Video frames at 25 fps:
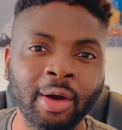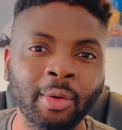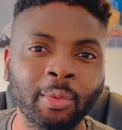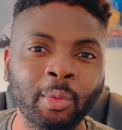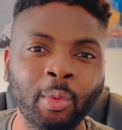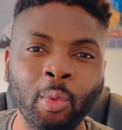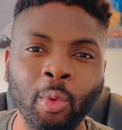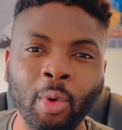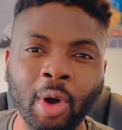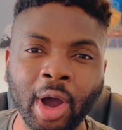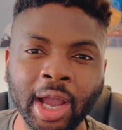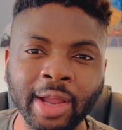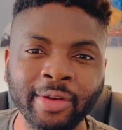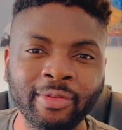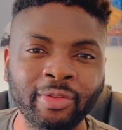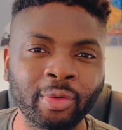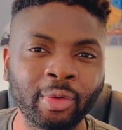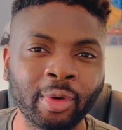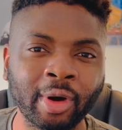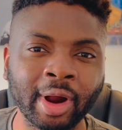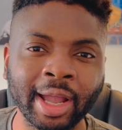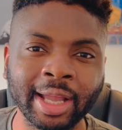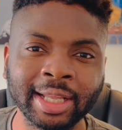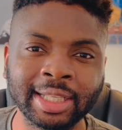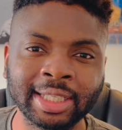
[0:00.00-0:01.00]
wide
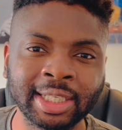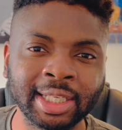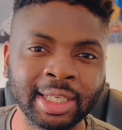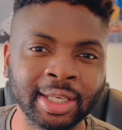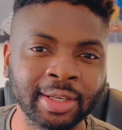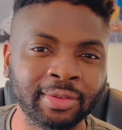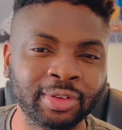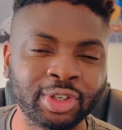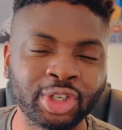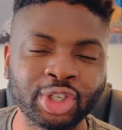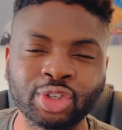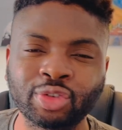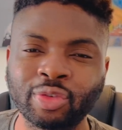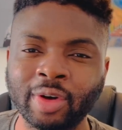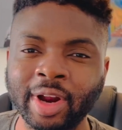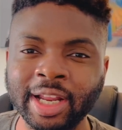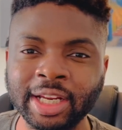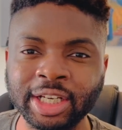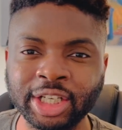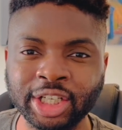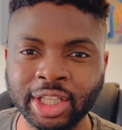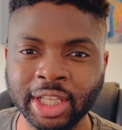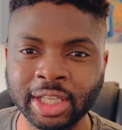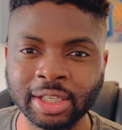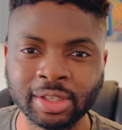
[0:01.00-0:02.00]
variety of
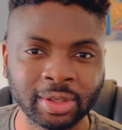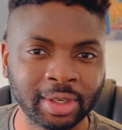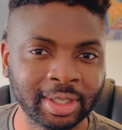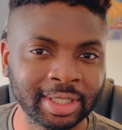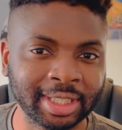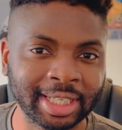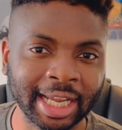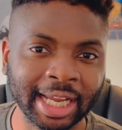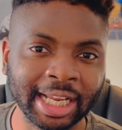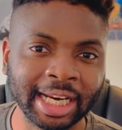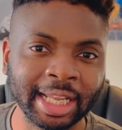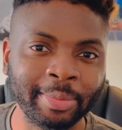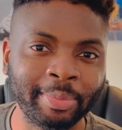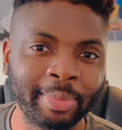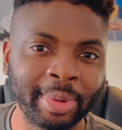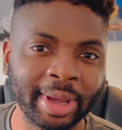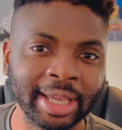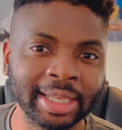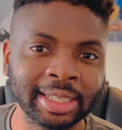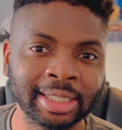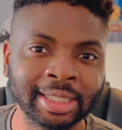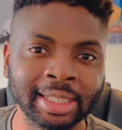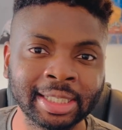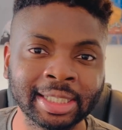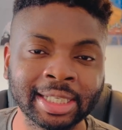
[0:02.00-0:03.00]
strange things on a daily
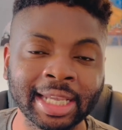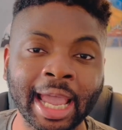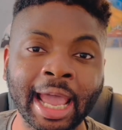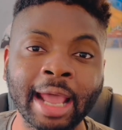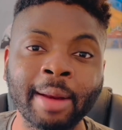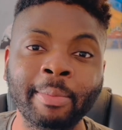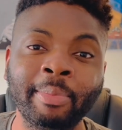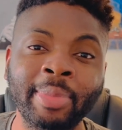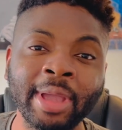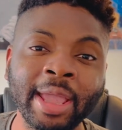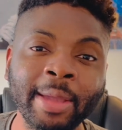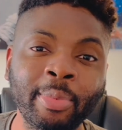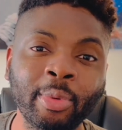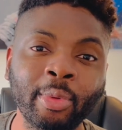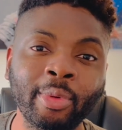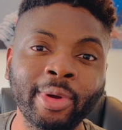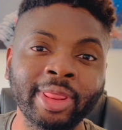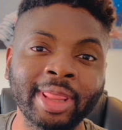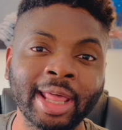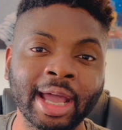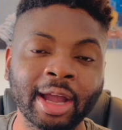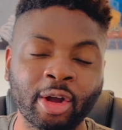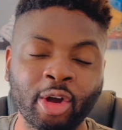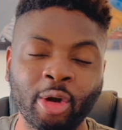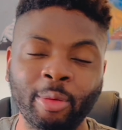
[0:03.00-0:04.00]
basis, and people in
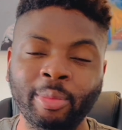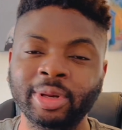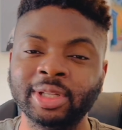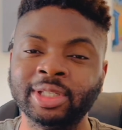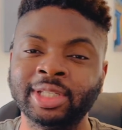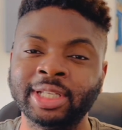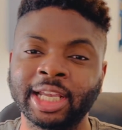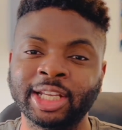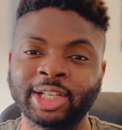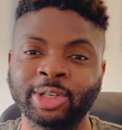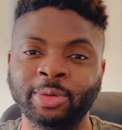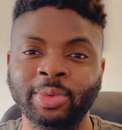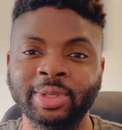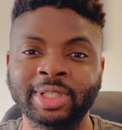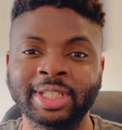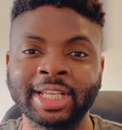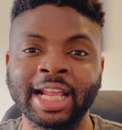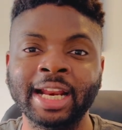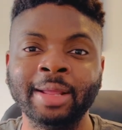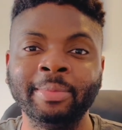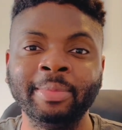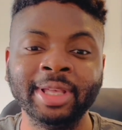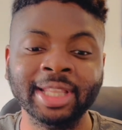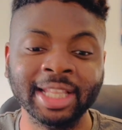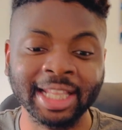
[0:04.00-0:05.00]
that comment section were
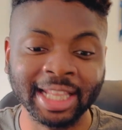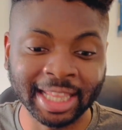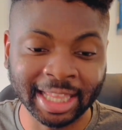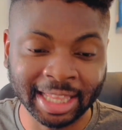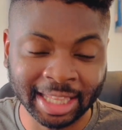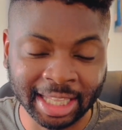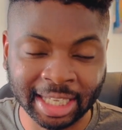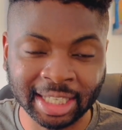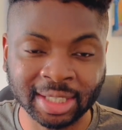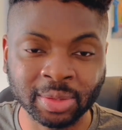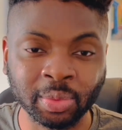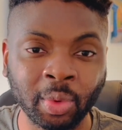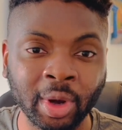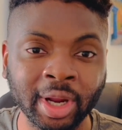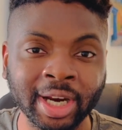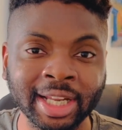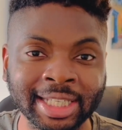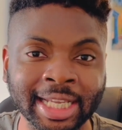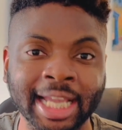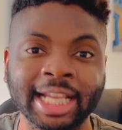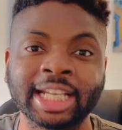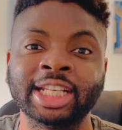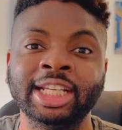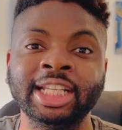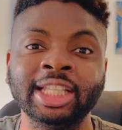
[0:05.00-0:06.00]
telling me that this one is
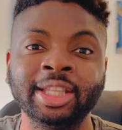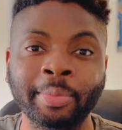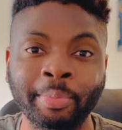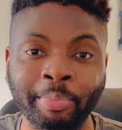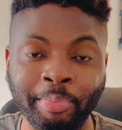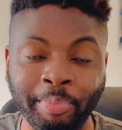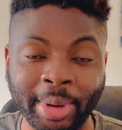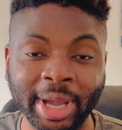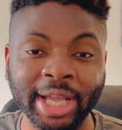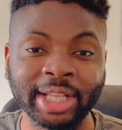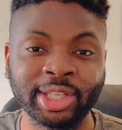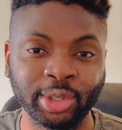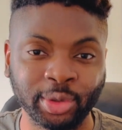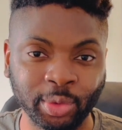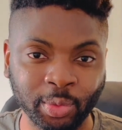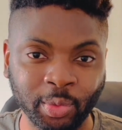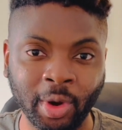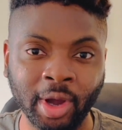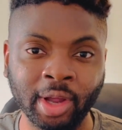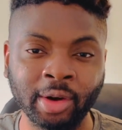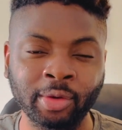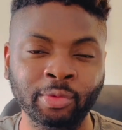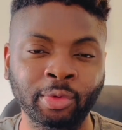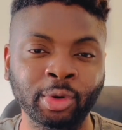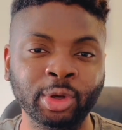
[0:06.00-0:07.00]
actually the better
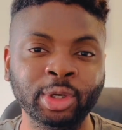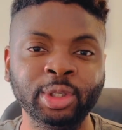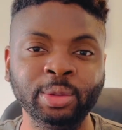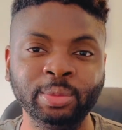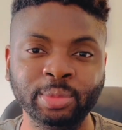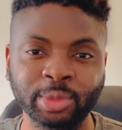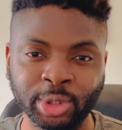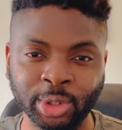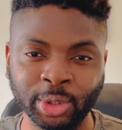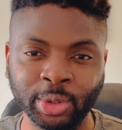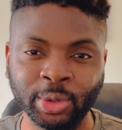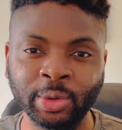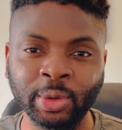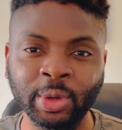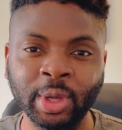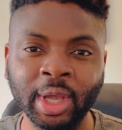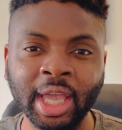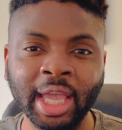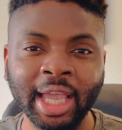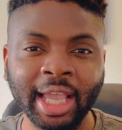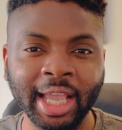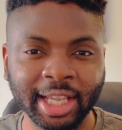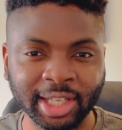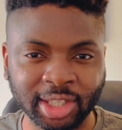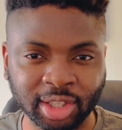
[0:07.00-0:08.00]
one. Volume 2
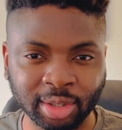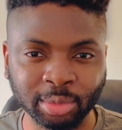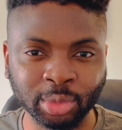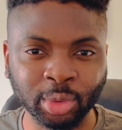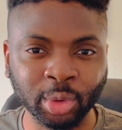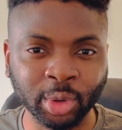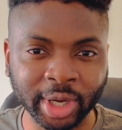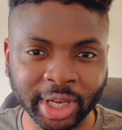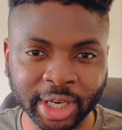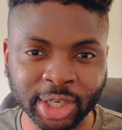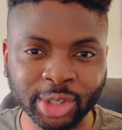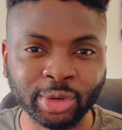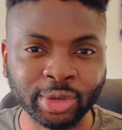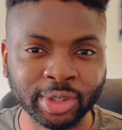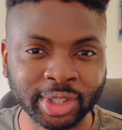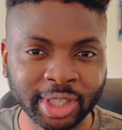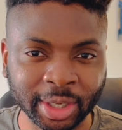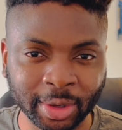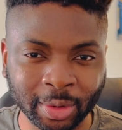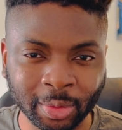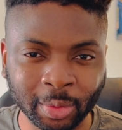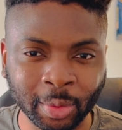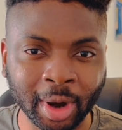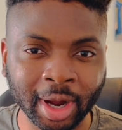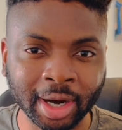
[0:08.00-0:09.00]
is the more
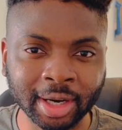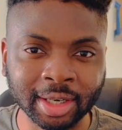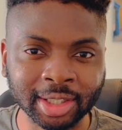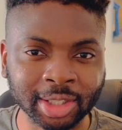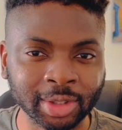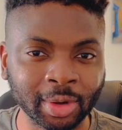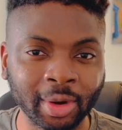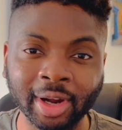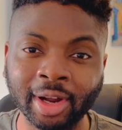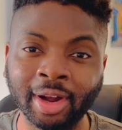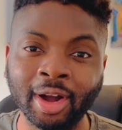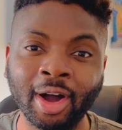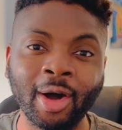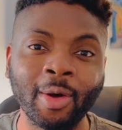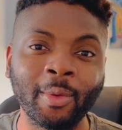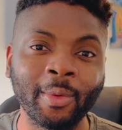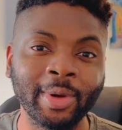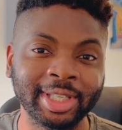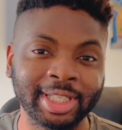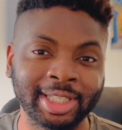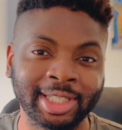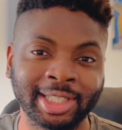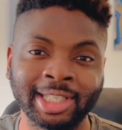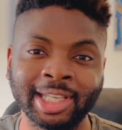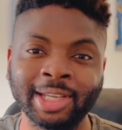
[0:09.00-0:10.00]
interesting one, so I can't
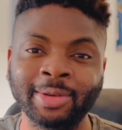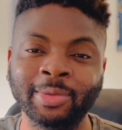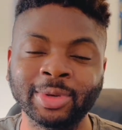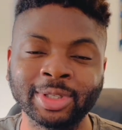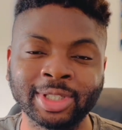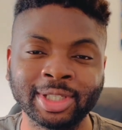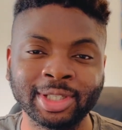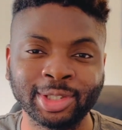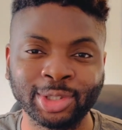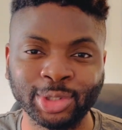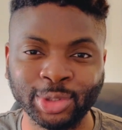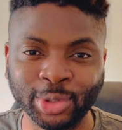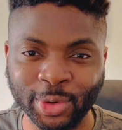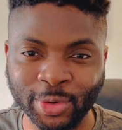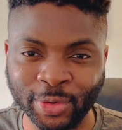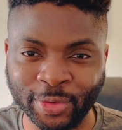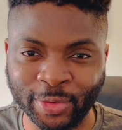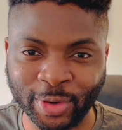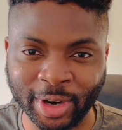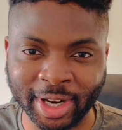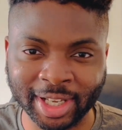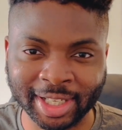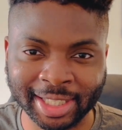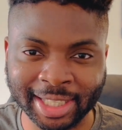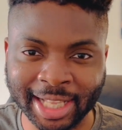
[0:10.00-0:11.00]
wait to see what's in store
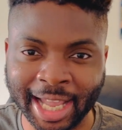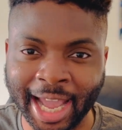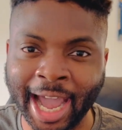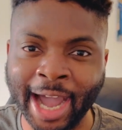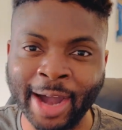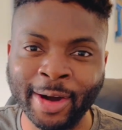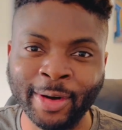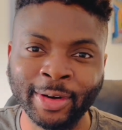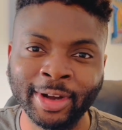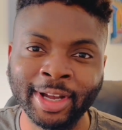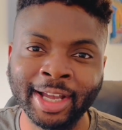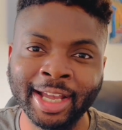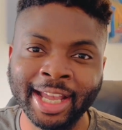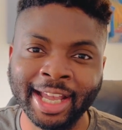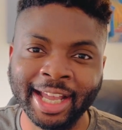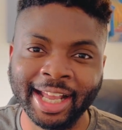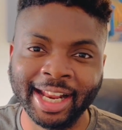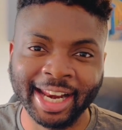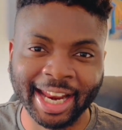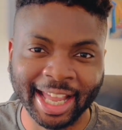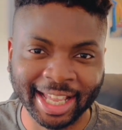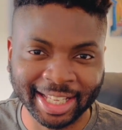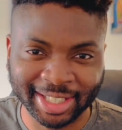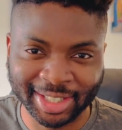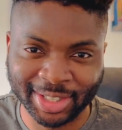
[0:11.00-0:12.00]
for us now.
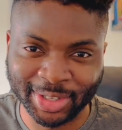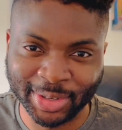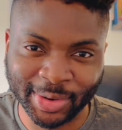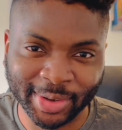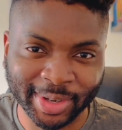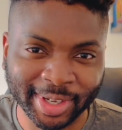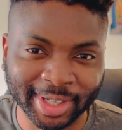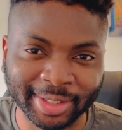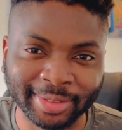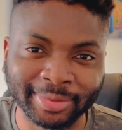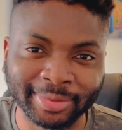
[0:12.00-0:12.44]
Let's do it.